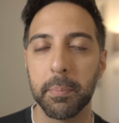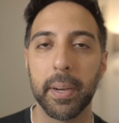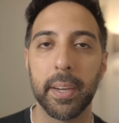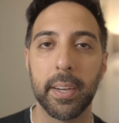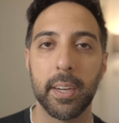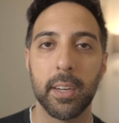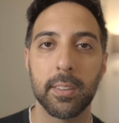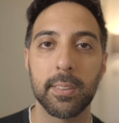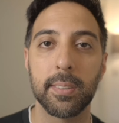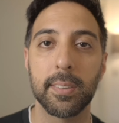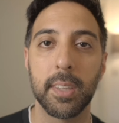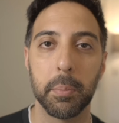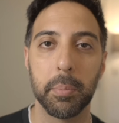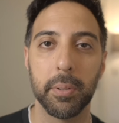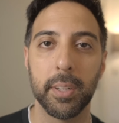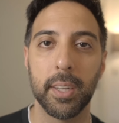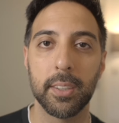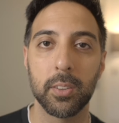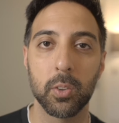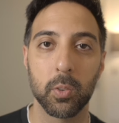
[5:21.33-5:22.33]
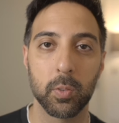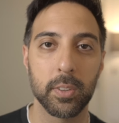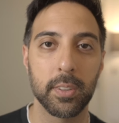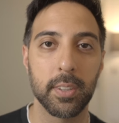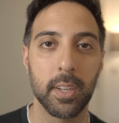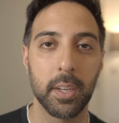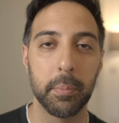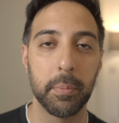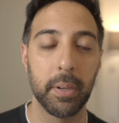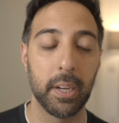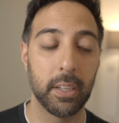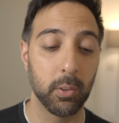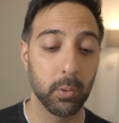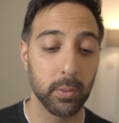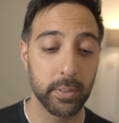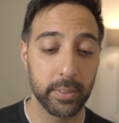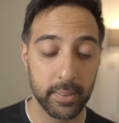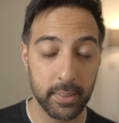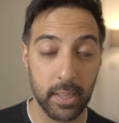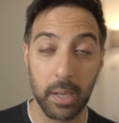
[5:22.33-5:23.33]
my hair stabilize over time and I
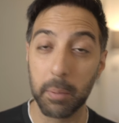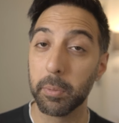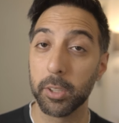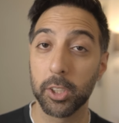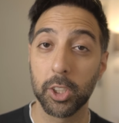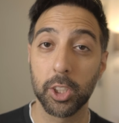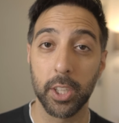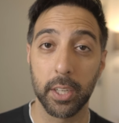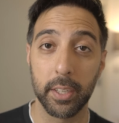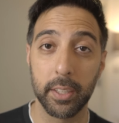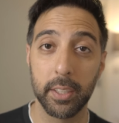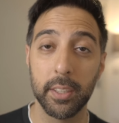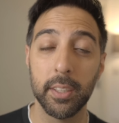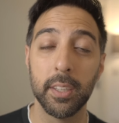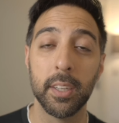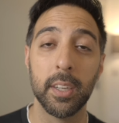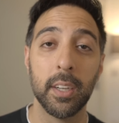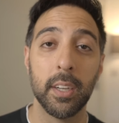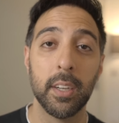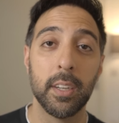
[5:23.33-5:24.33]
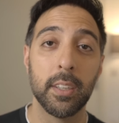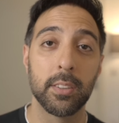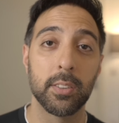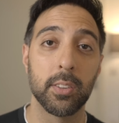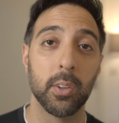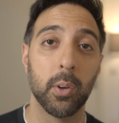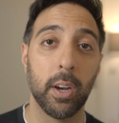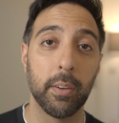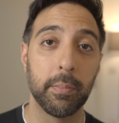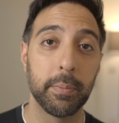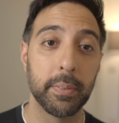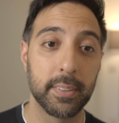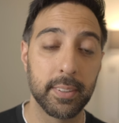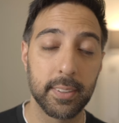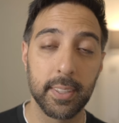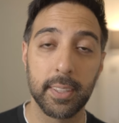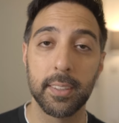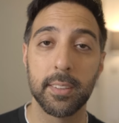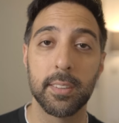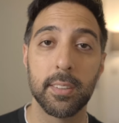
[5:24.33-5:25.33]
don't see that much shedding. So I've been
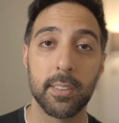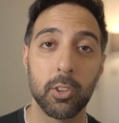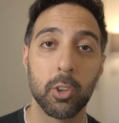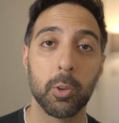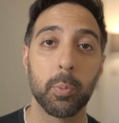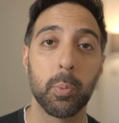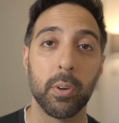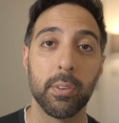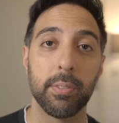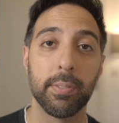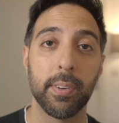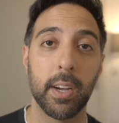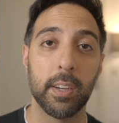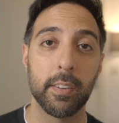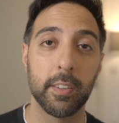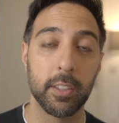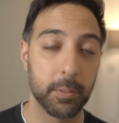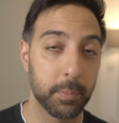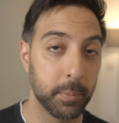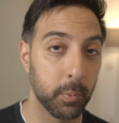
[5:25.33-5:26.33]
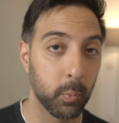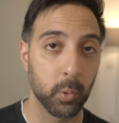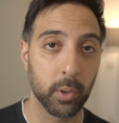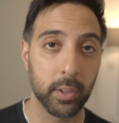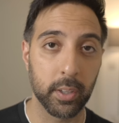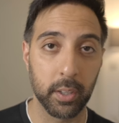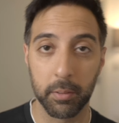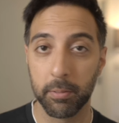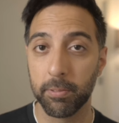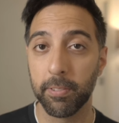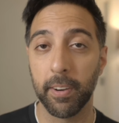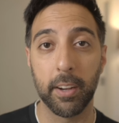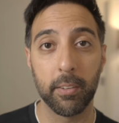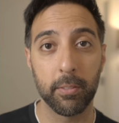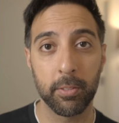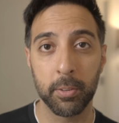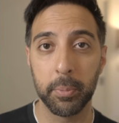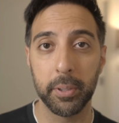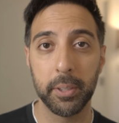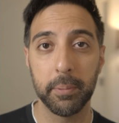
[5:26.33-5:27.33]
sticking to 0.5 and it's been working fine
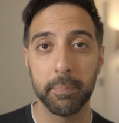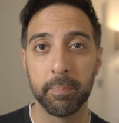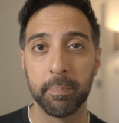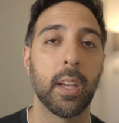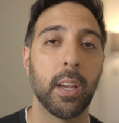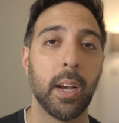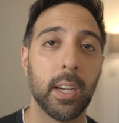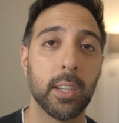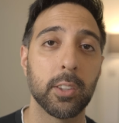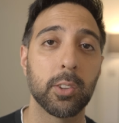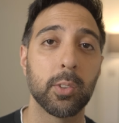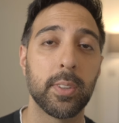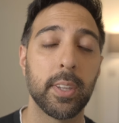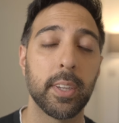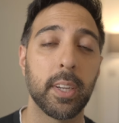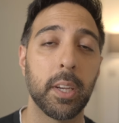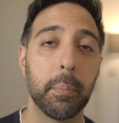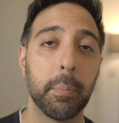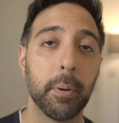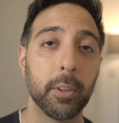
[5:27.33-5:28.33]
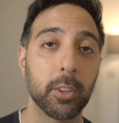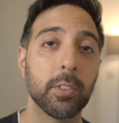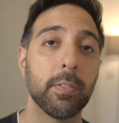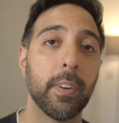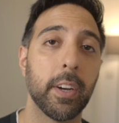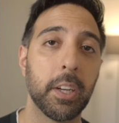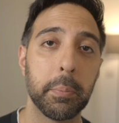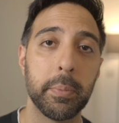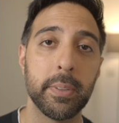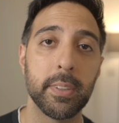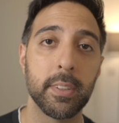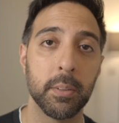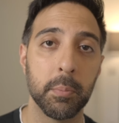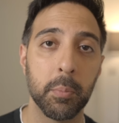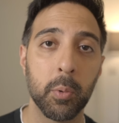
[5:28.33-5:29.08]
for me. I also take a bunch of vitamins in the